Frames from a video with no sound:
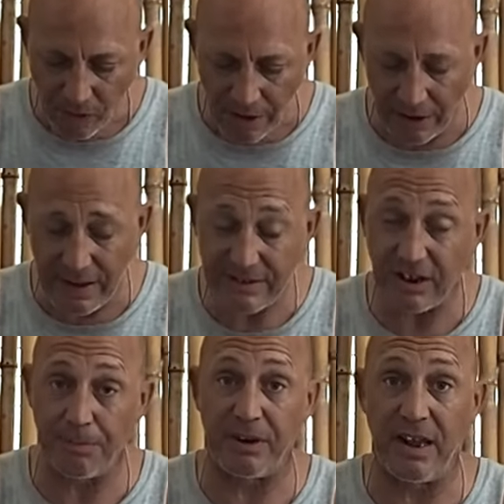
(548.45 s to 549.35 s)
Now, he
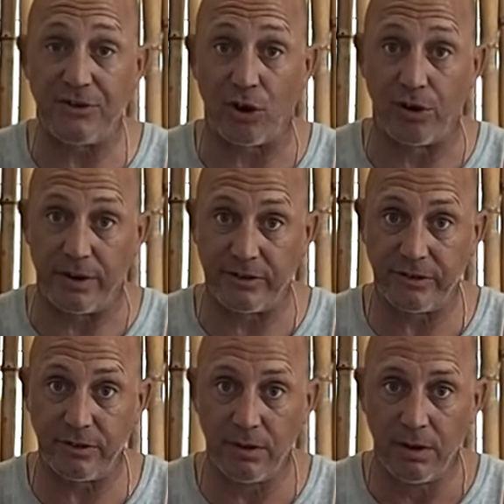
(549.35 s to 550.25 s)
set up an H
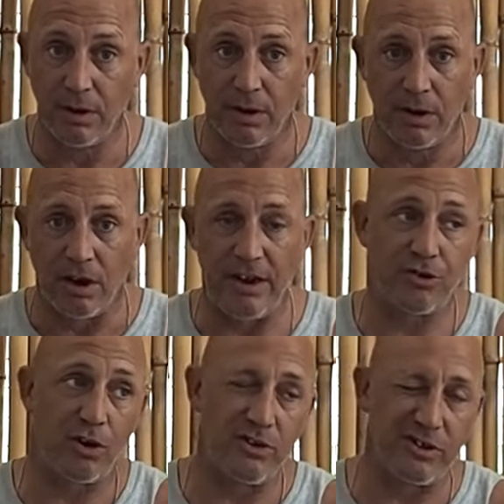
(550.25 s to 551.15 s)
harness. An H
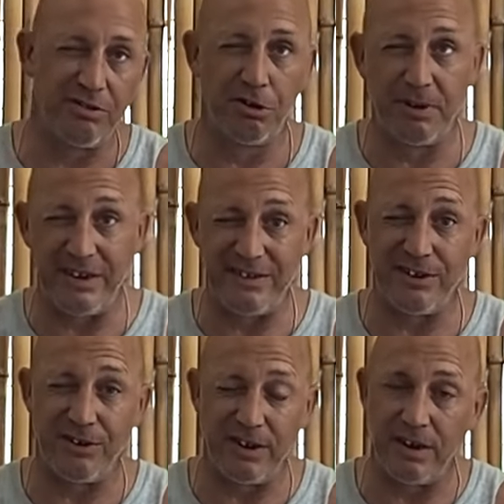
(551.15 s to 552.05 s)
harness a little bit
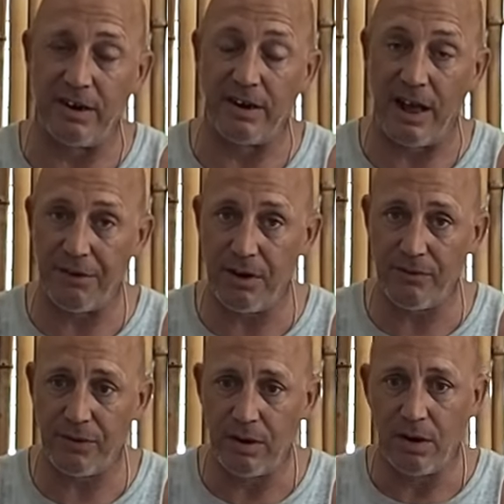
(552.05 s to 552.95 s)
easier to get in and out
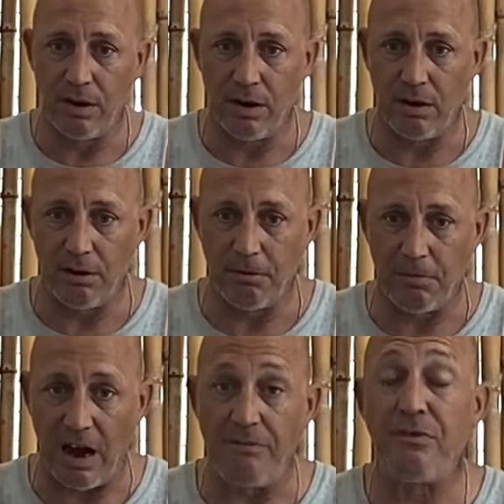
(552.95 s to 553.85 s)
of.
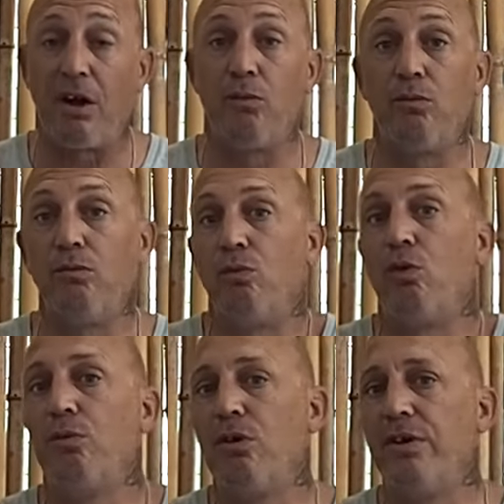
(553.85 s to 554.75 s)
I've not
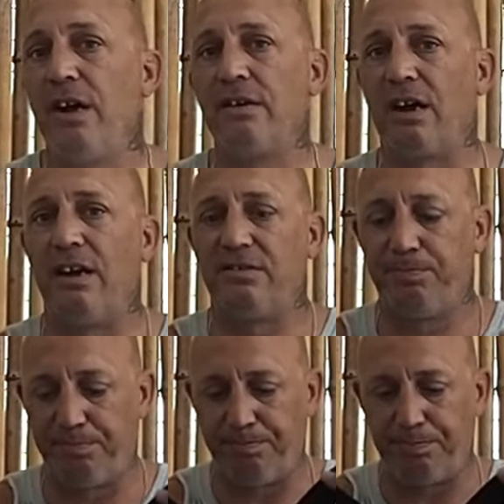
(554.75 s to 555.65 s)
worn one yet. I
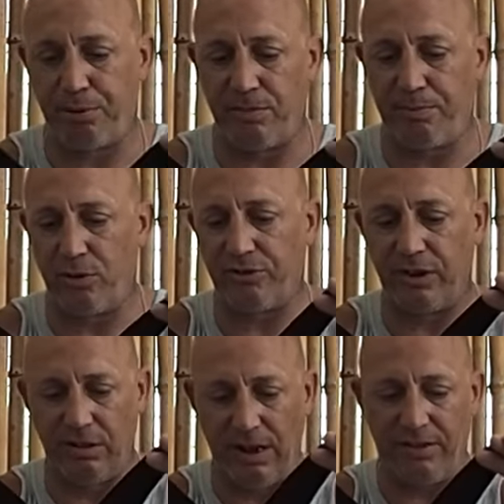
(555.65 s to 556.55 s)

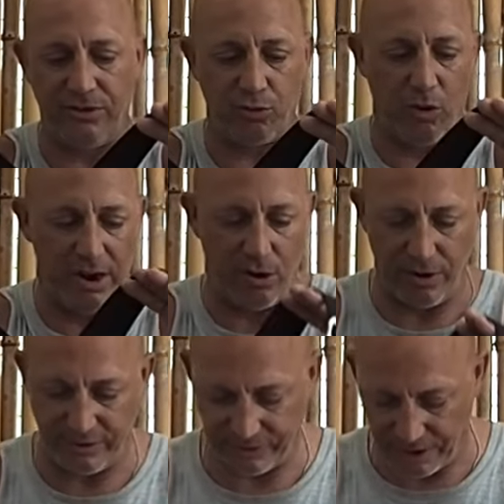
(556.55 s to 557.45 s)
personally like this Y
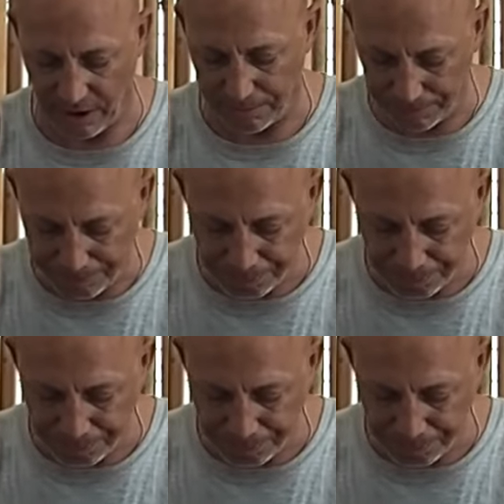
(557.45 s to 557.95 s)
harness setup.